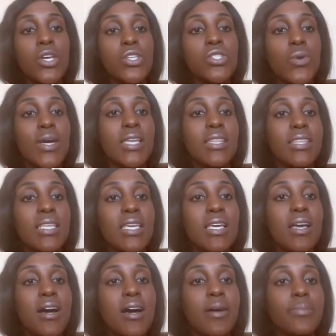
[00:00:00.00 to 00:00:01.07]
So I
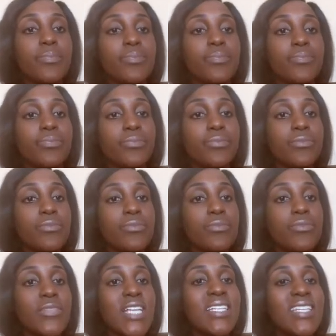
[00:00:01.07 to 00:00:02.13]
think
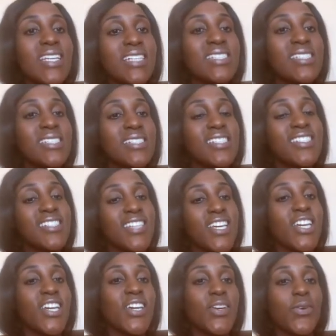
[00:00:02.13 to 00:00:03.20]
let's
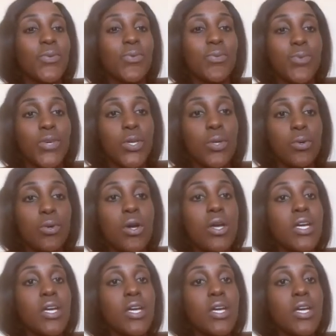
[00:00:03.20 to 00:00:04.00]
stay real.